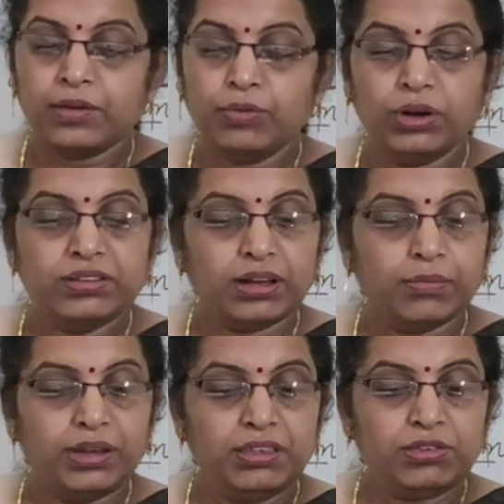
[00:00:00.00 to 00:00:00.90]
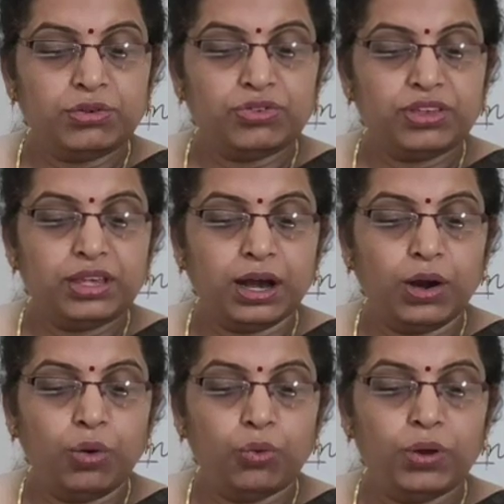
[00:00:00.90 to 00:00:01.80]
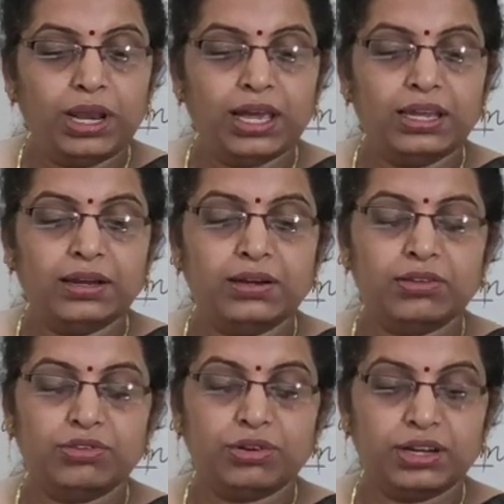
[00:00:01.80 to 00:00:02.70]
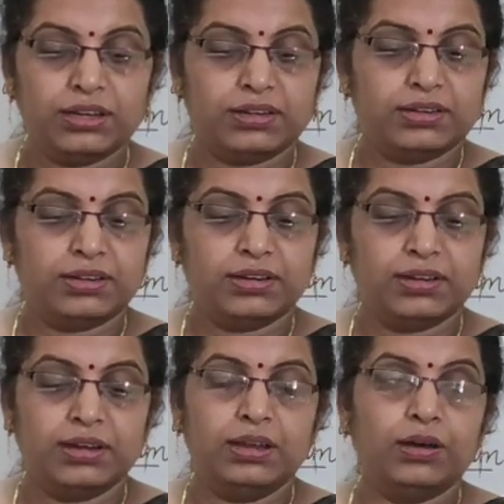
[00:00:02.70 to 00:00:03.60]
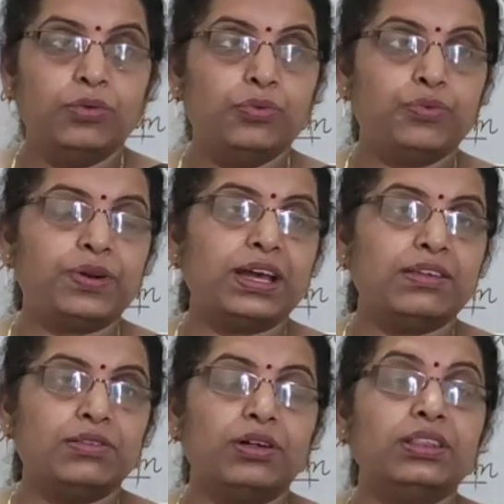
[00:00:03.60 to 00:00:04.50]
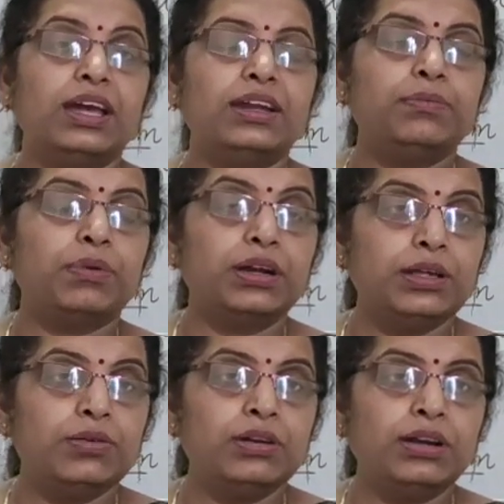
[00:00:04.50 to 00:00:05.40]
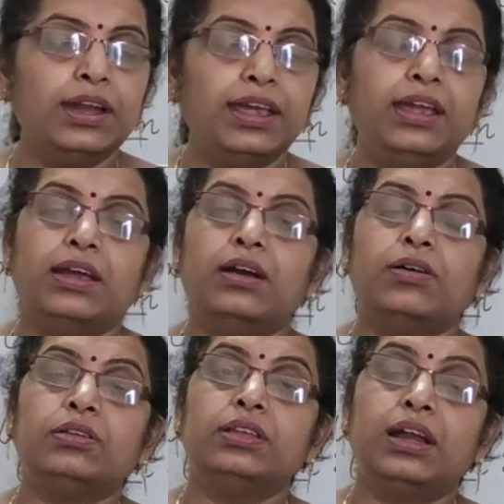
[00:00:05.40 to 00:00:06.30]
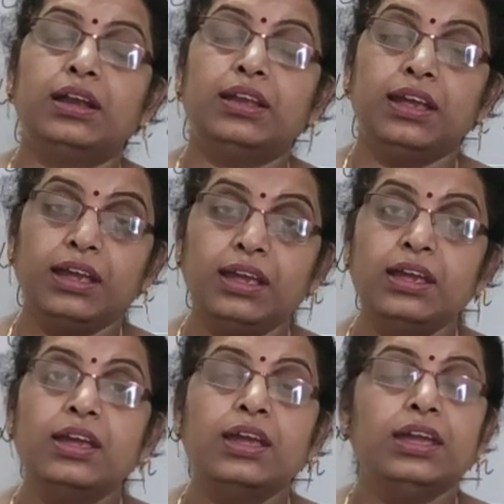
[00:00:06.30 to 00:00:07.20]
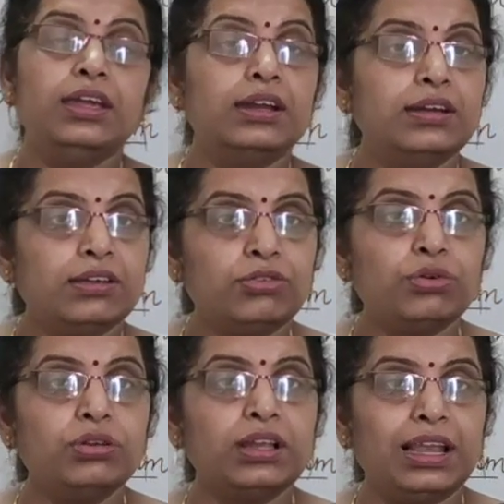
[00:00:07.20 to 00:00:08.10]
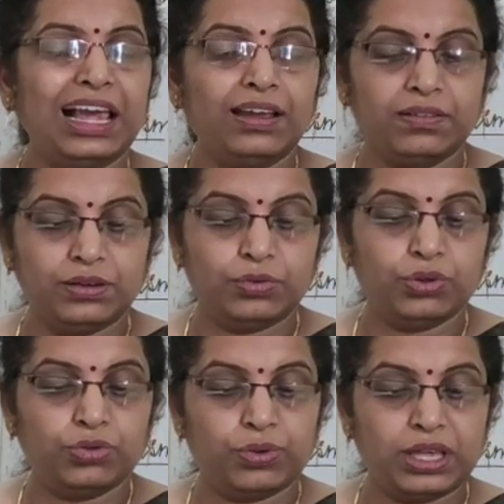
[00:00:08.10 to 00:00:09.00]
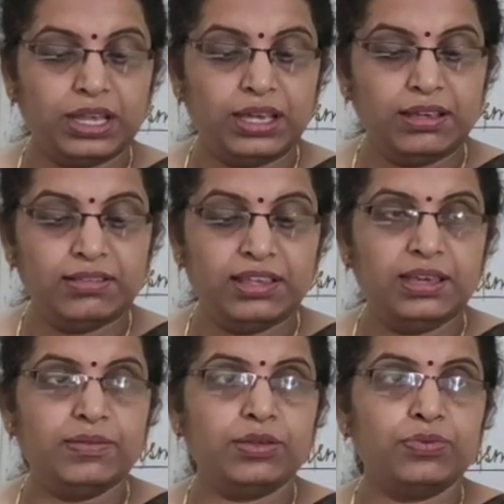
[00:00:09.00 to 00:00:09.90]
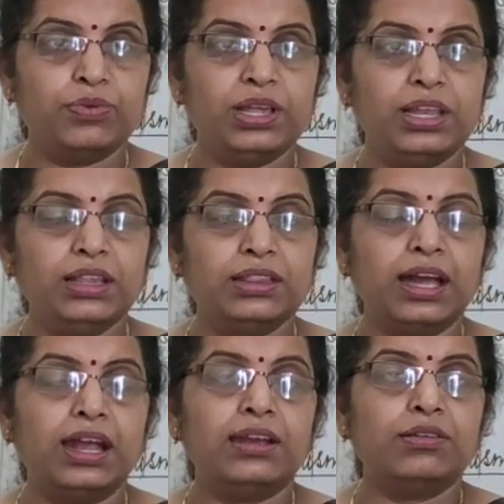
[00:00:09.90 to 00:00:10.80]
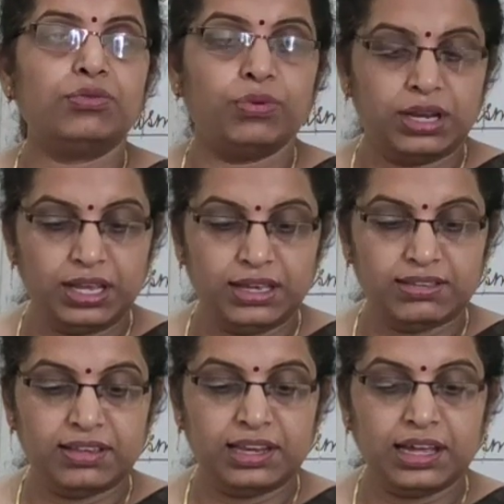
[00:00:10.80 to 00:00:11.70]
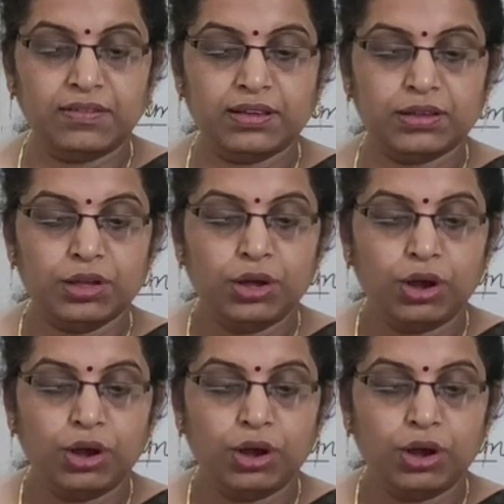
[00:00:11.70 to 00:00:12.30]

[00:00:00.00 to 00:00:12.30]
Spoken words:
was amazed to see how well I understood it. Now friends, on that particular day, he understood the language. It was very easy. He was feeling that it's very easy language.